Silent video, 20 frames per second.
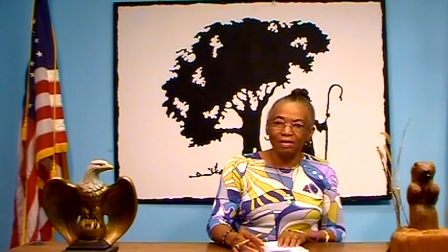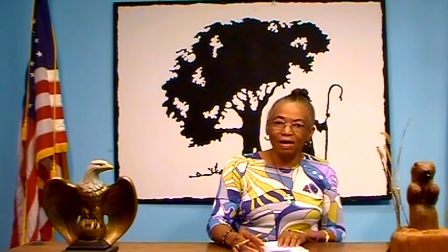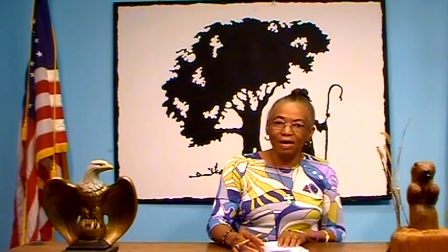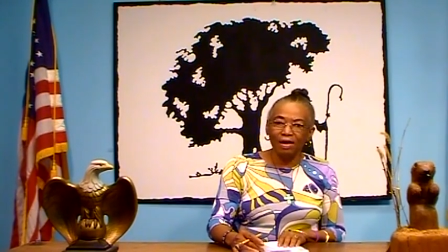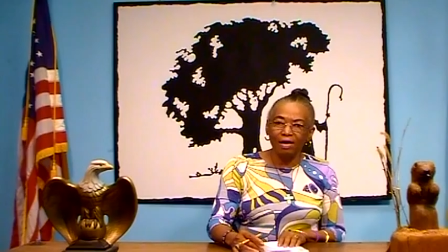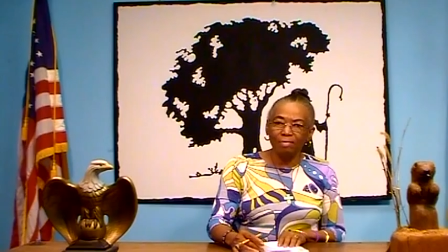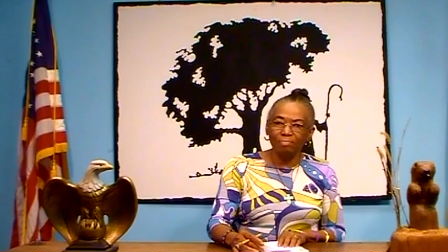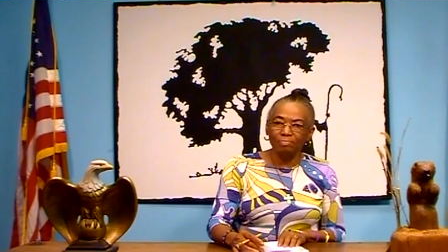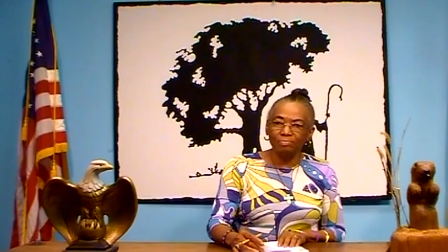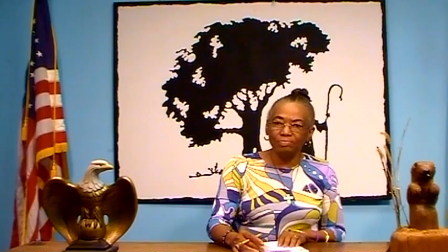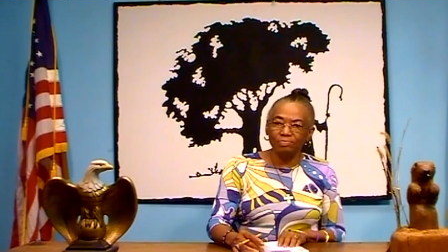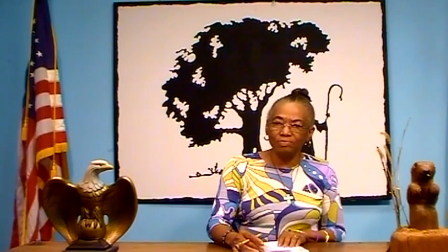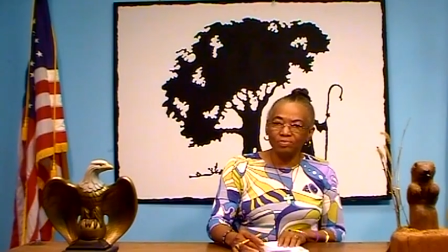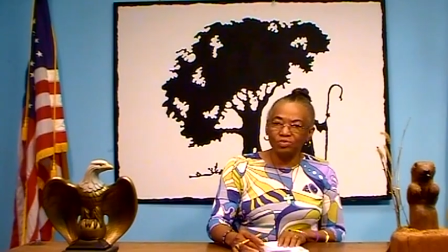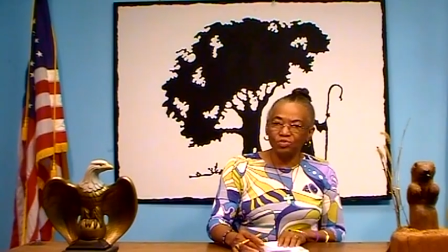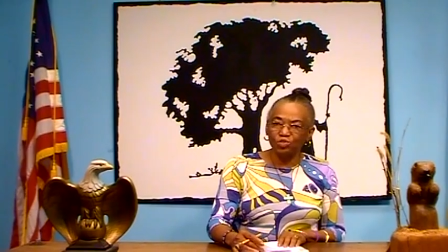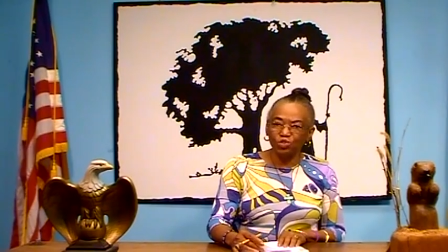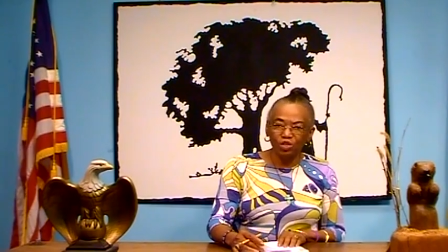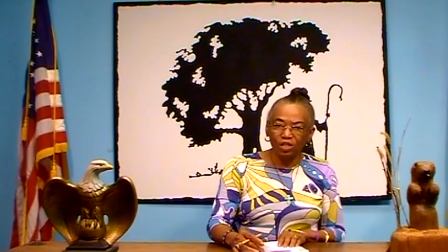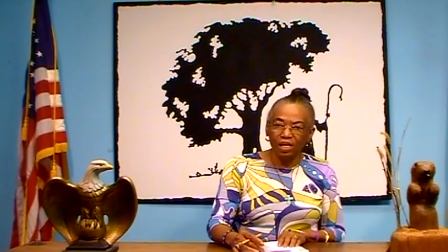Um,
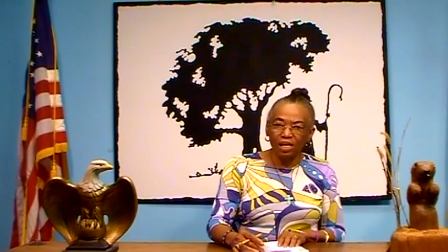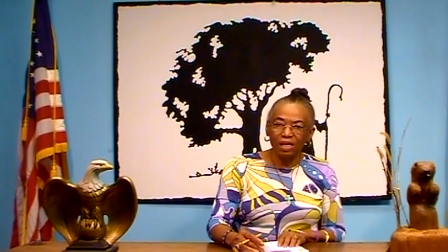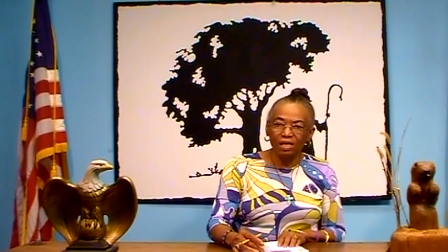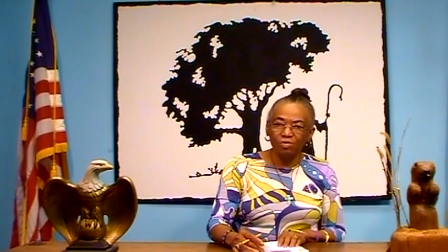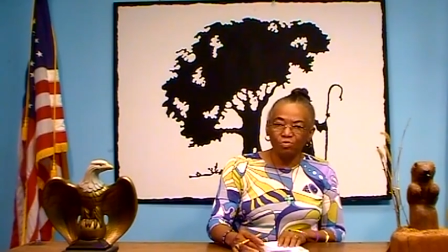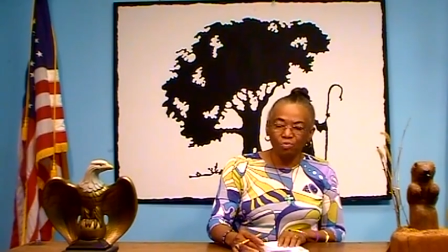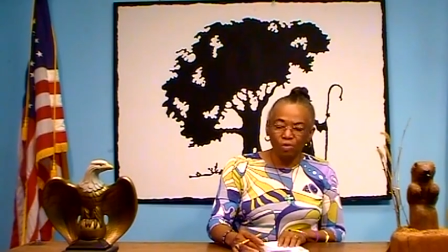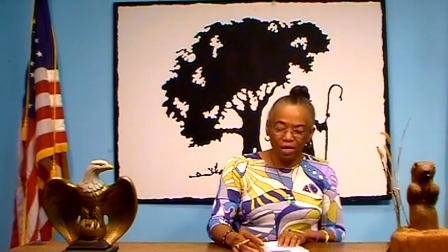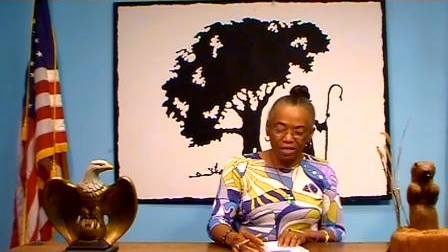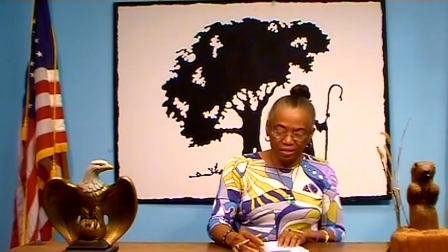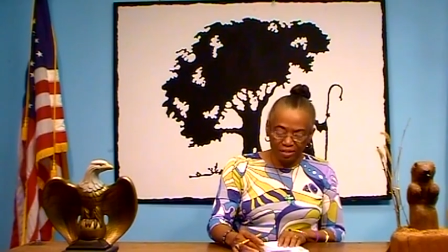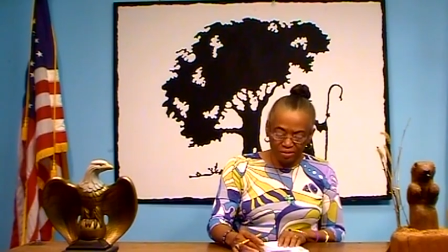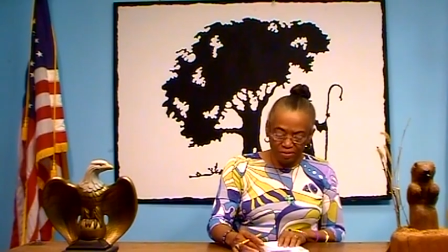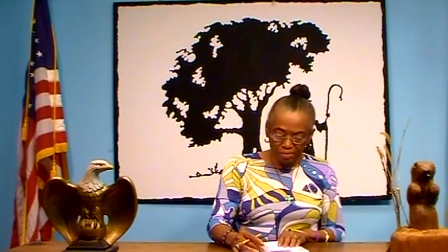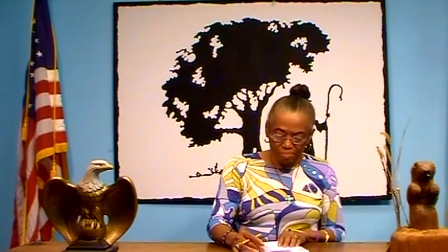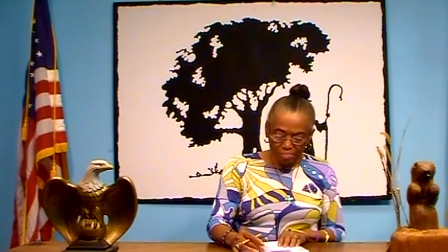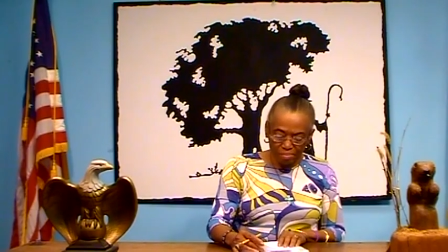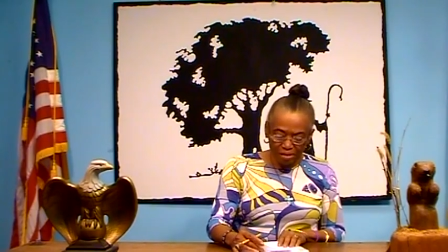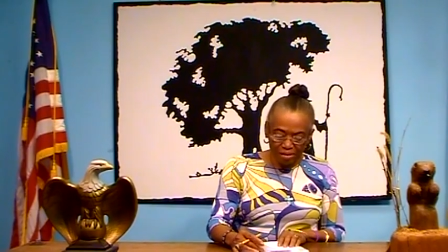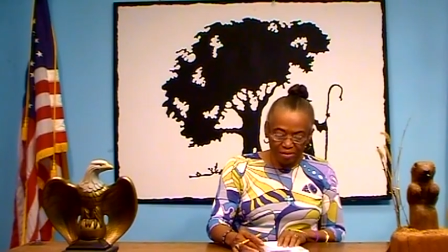July, right in
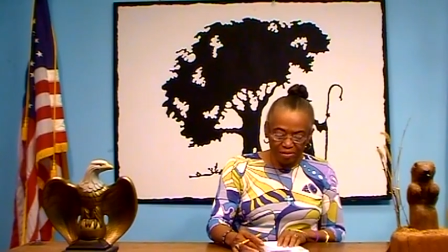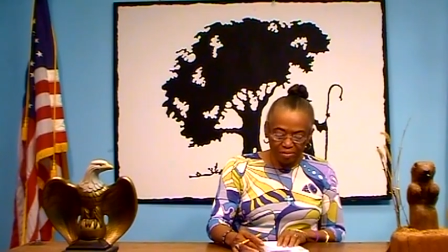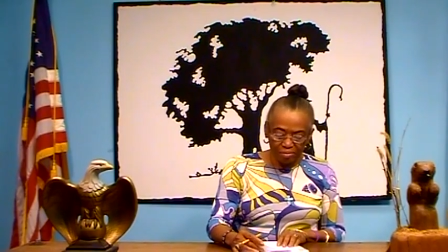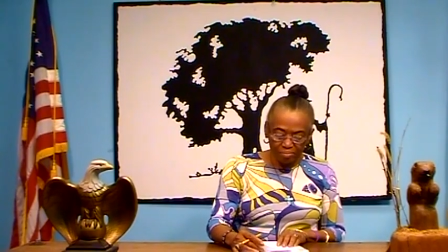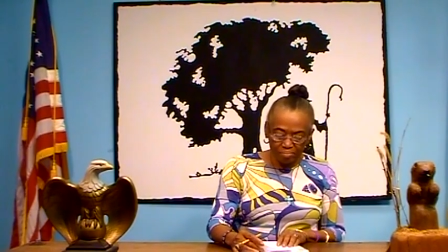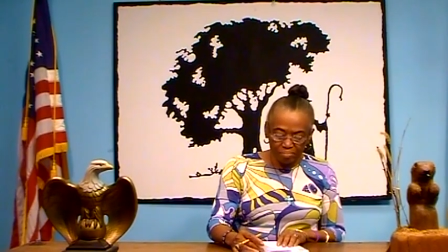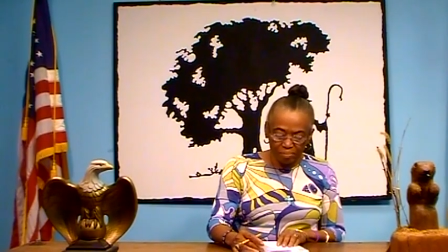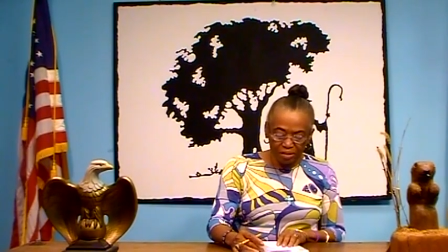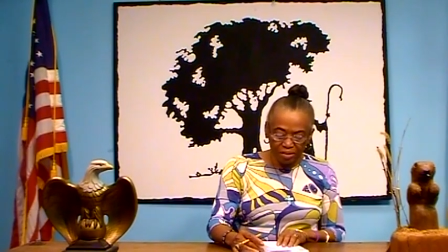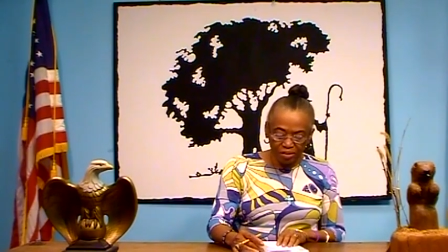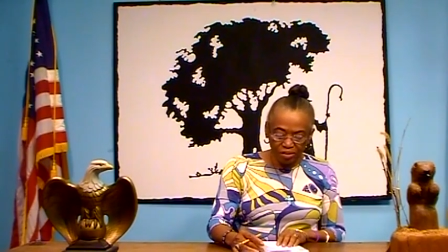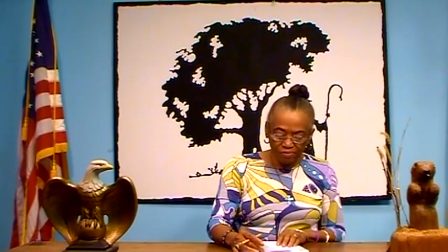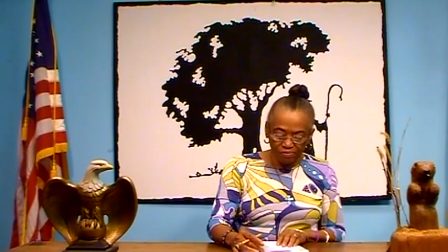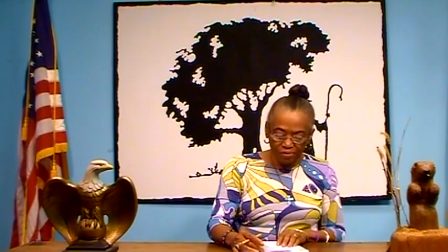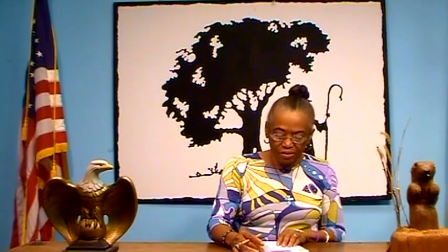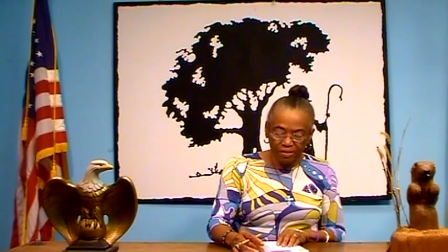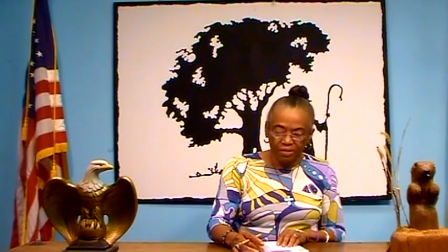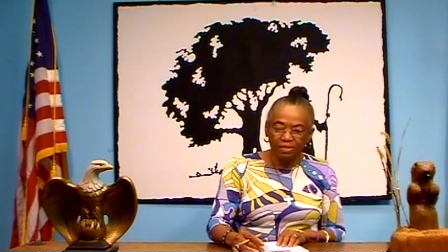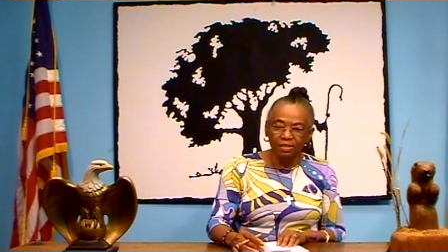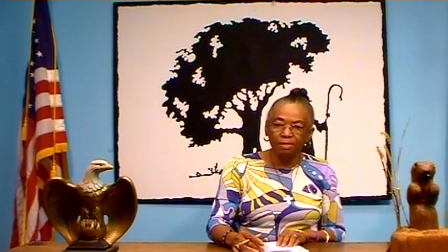the middle, midst of
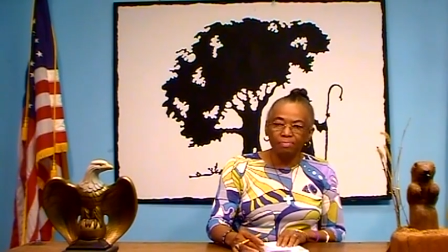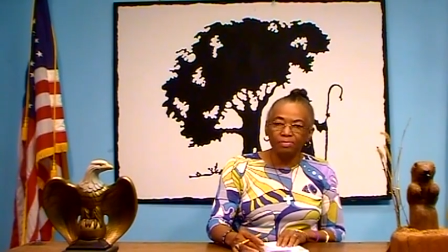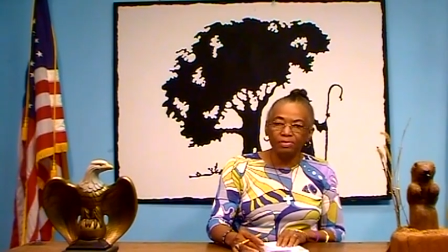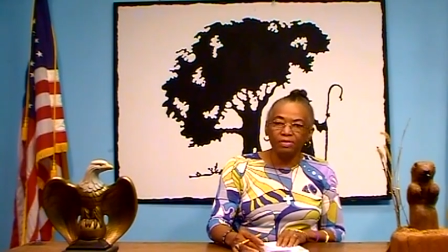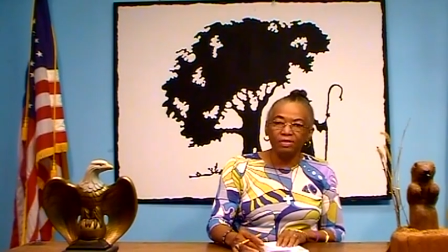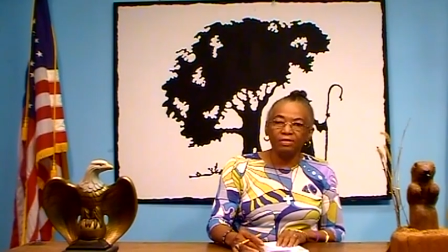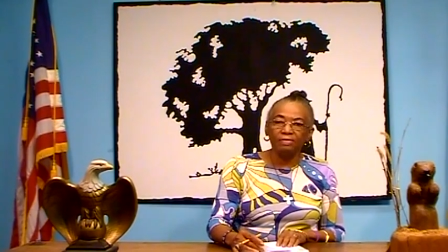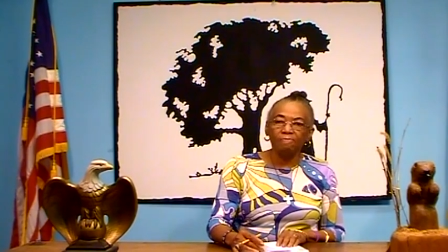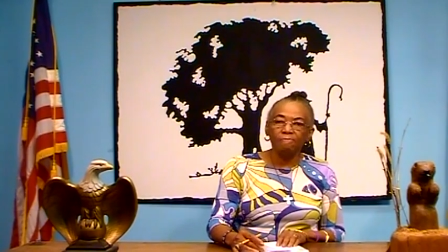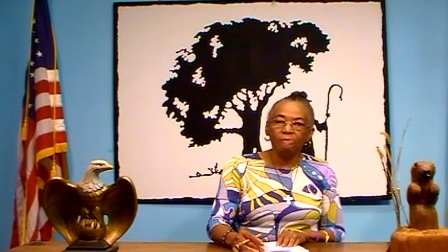the summer,